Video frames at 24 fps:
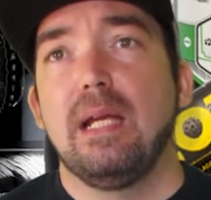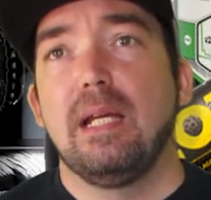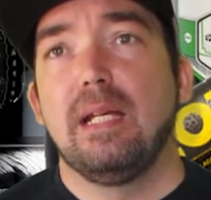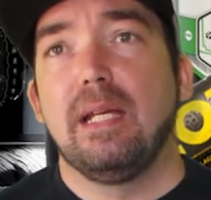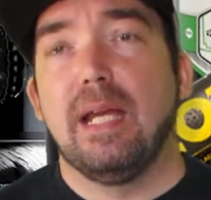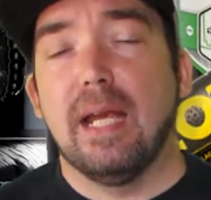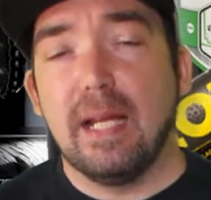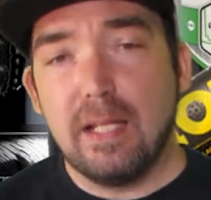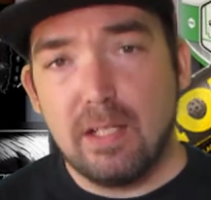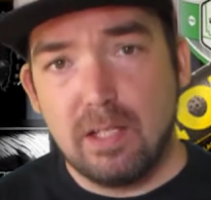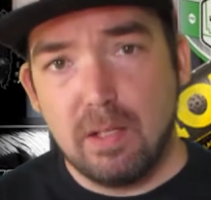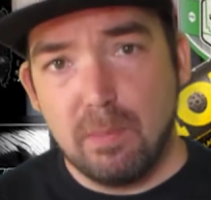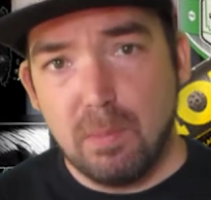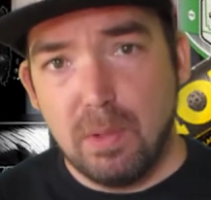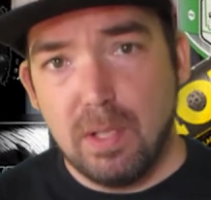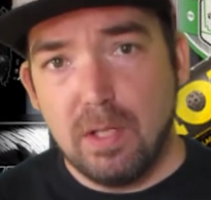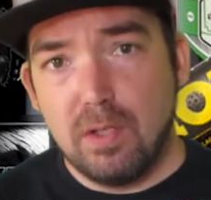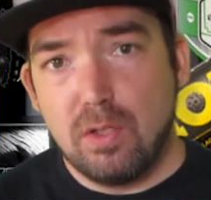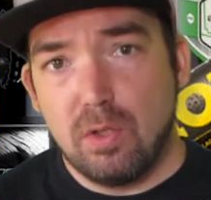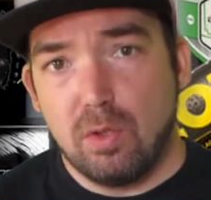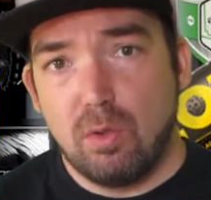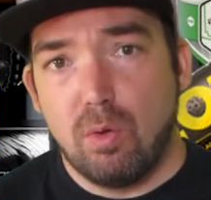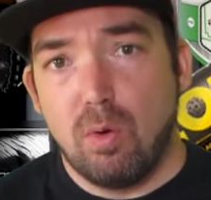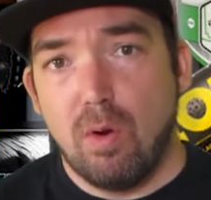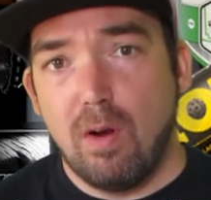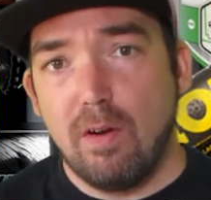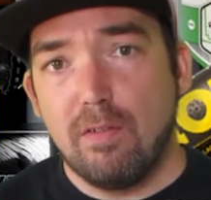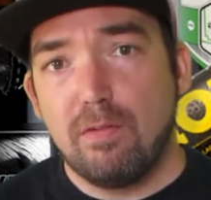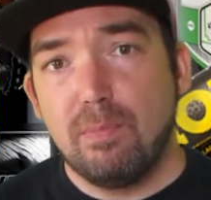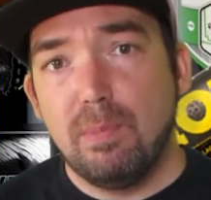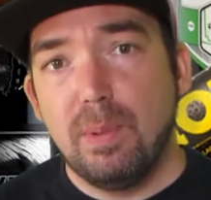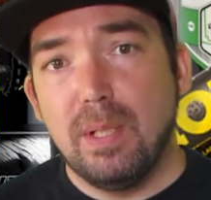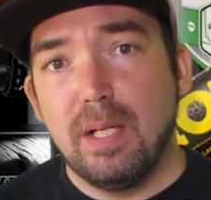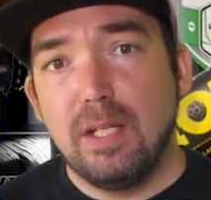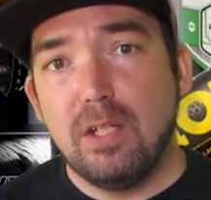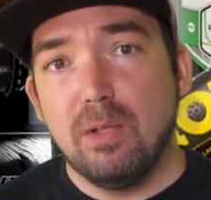get someone into
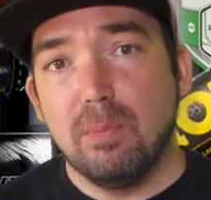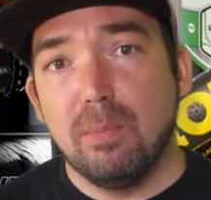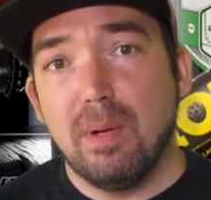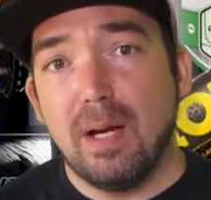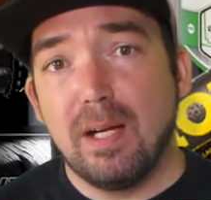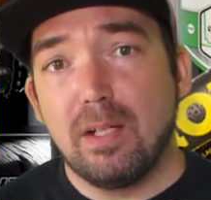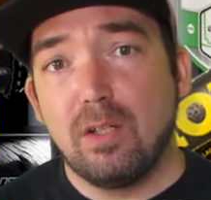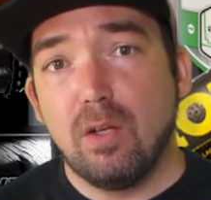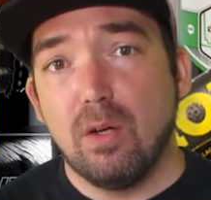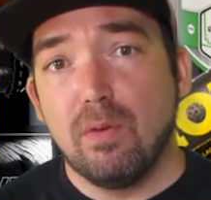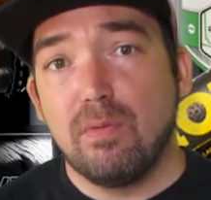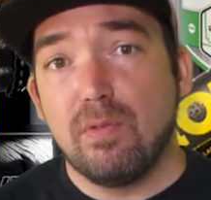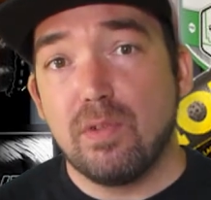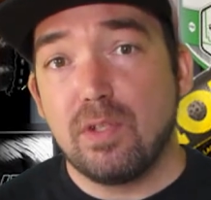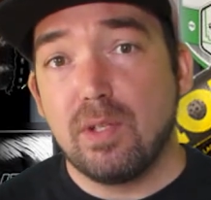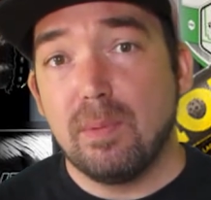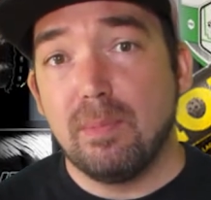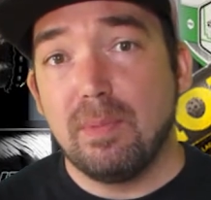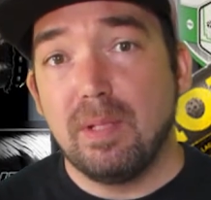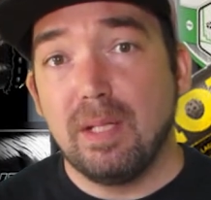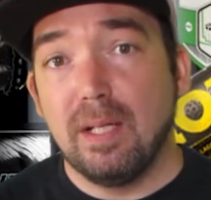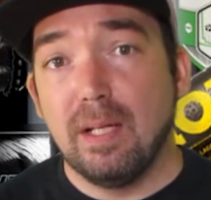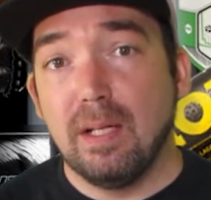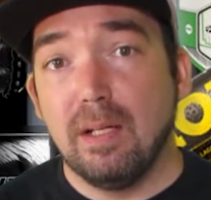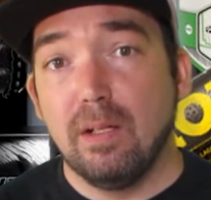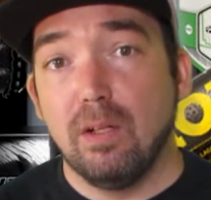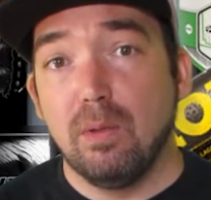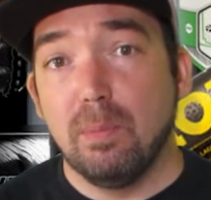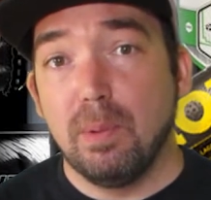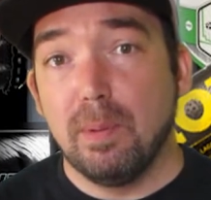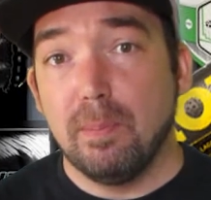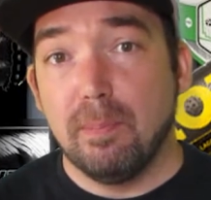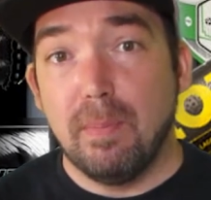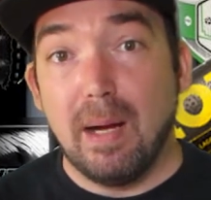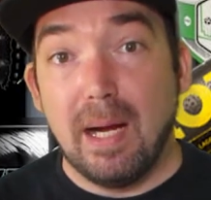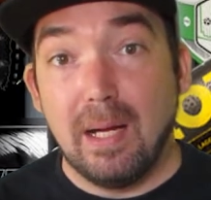craft beer, you might go for something a little
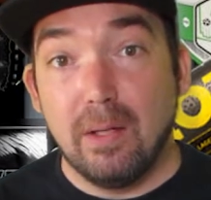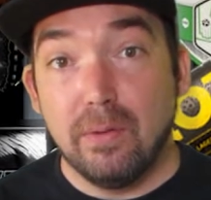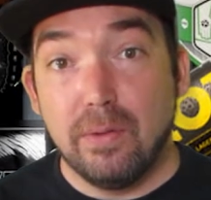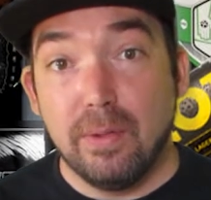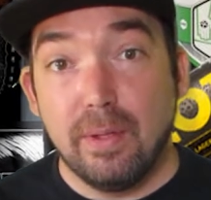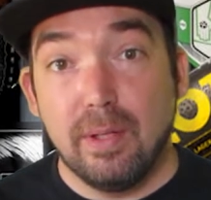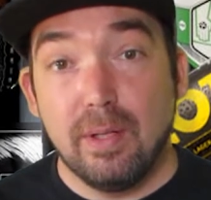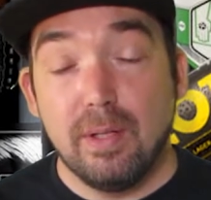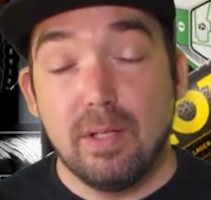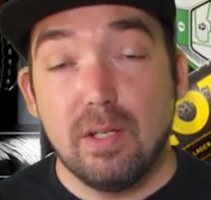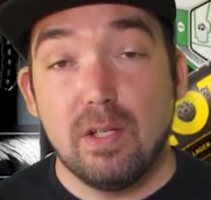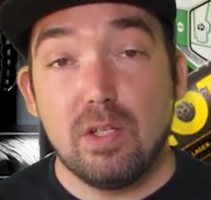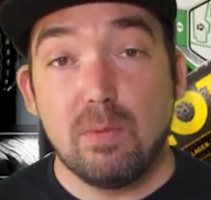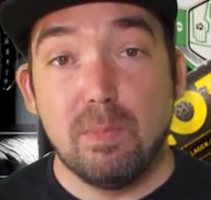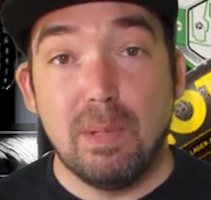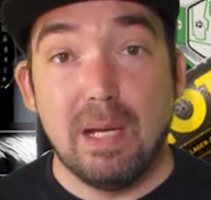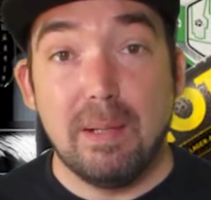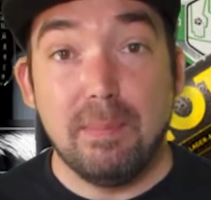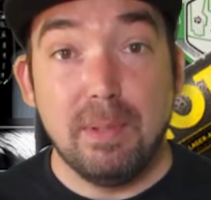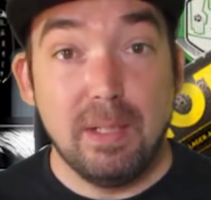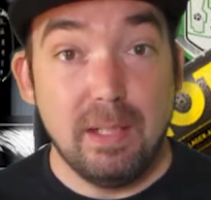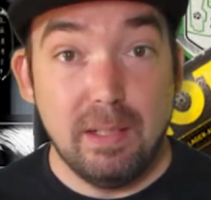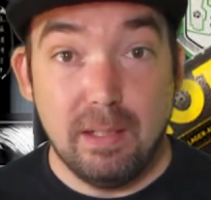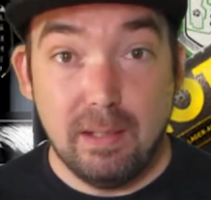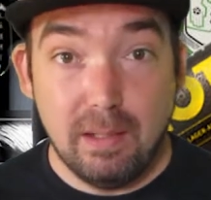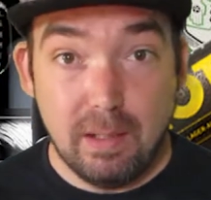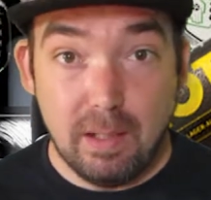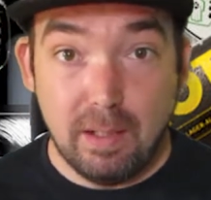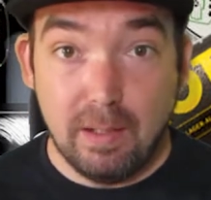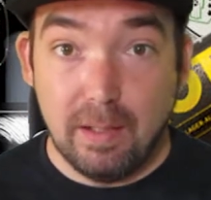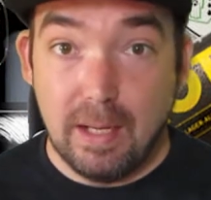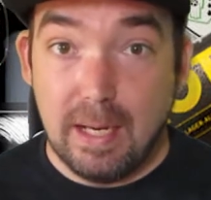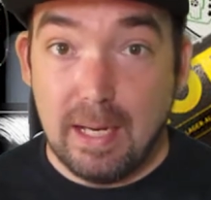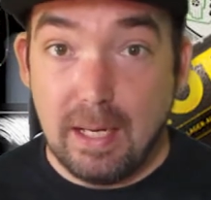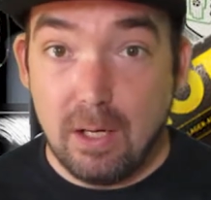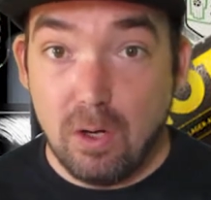bit milder than this, maybe
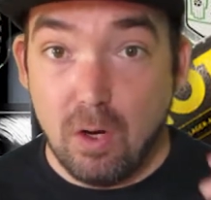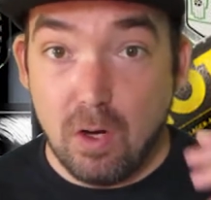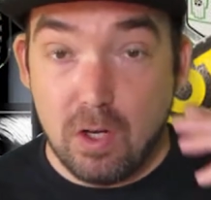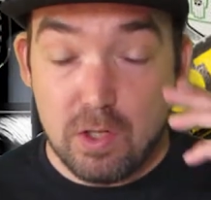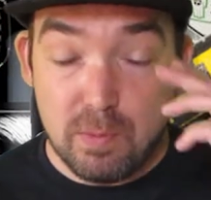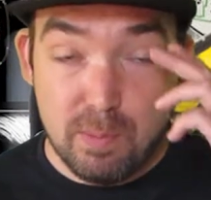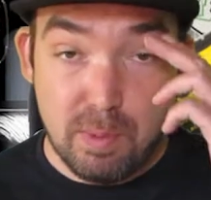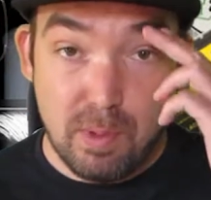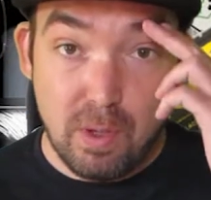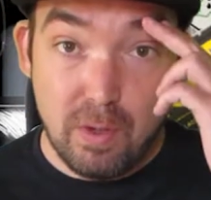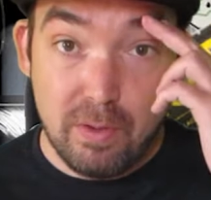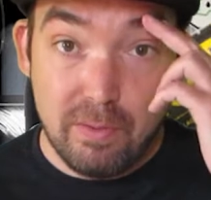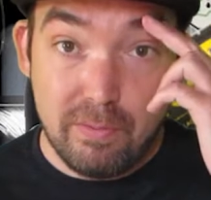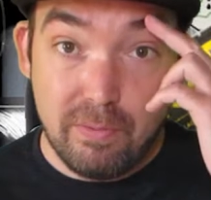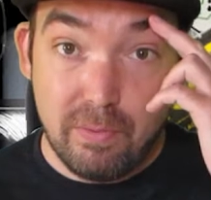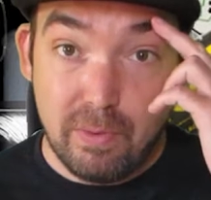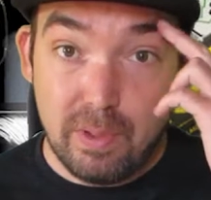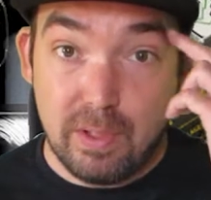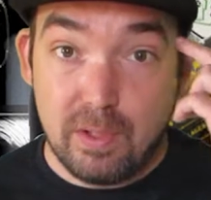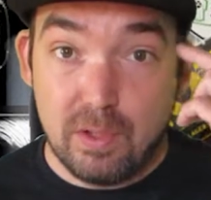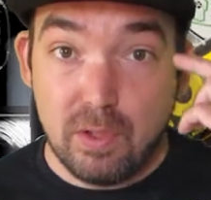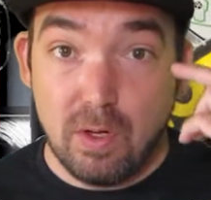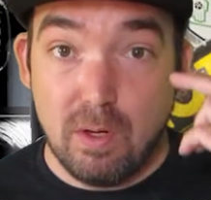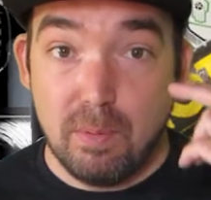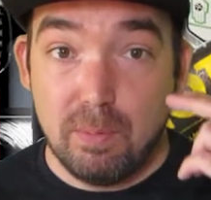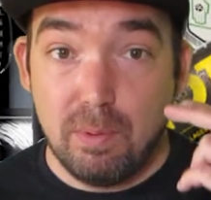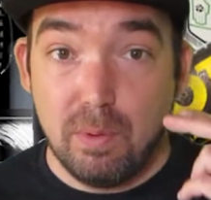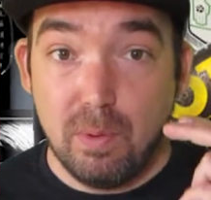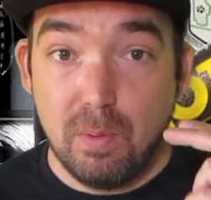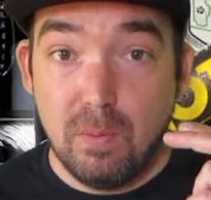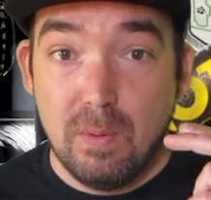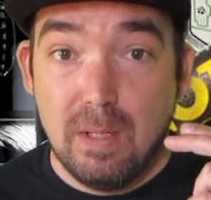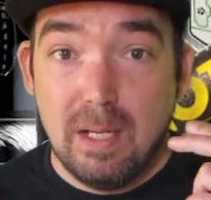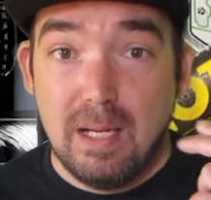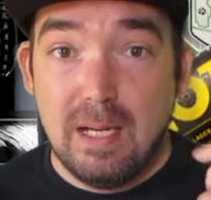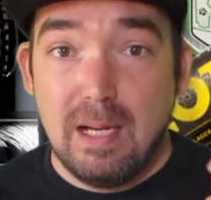the Agar's Blonde, for
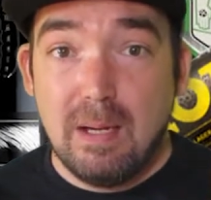example.